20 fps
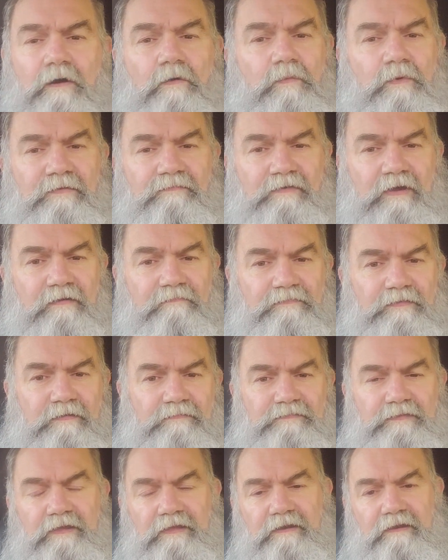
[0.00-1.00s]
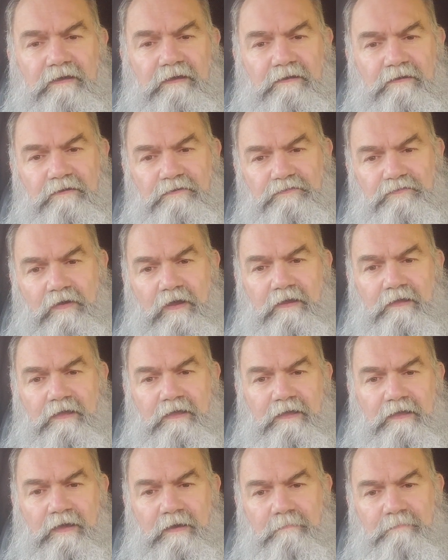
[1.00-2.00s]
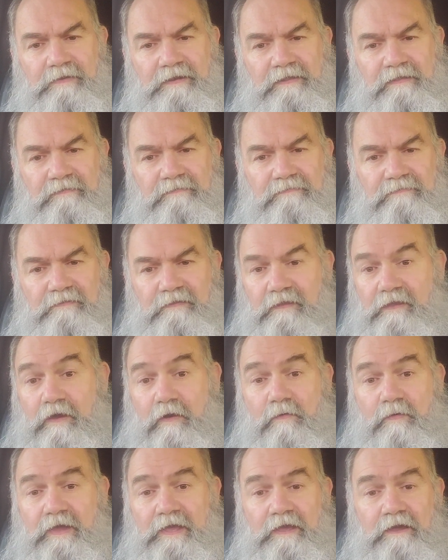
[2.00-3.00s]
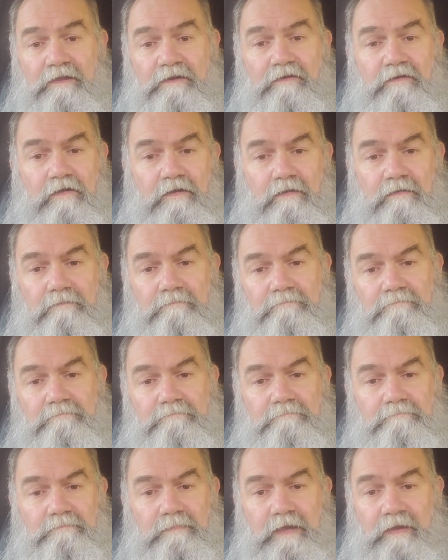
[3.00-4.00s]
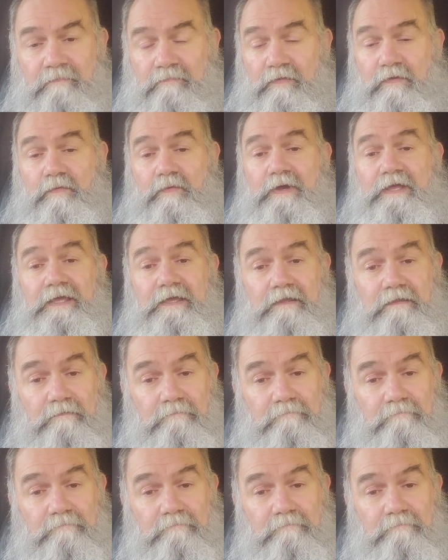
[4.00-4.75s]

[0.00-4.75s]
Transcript: we've got 1,500 trucking companies going under every week.